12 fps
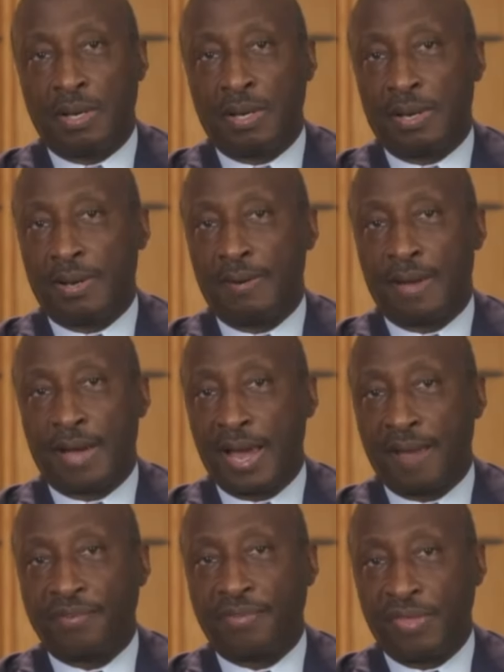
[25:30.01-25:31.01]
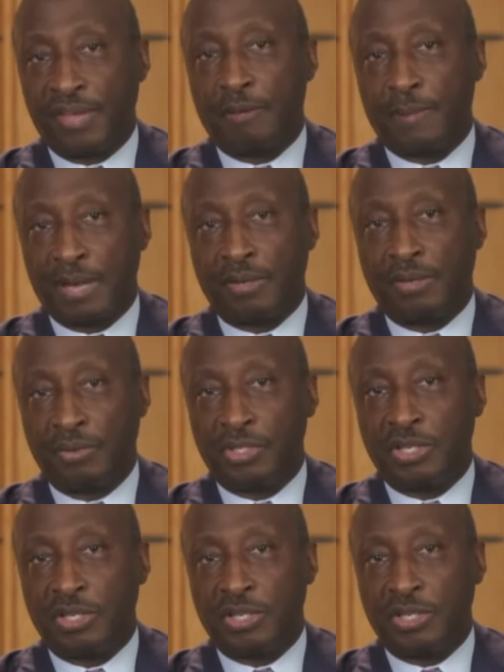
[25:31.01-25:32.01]
I have to think about
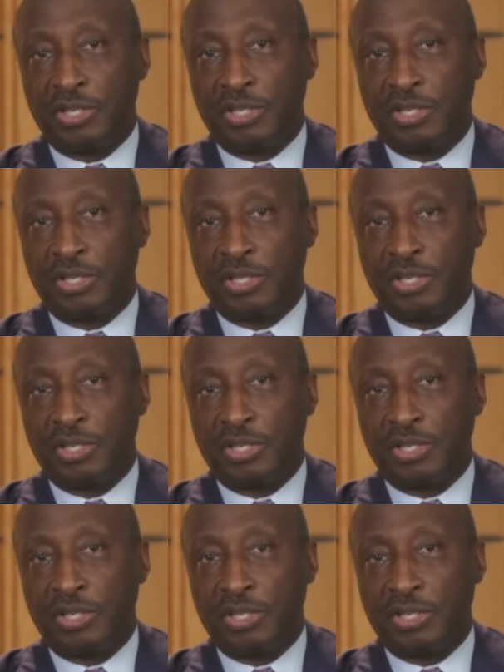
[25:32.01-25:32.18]
using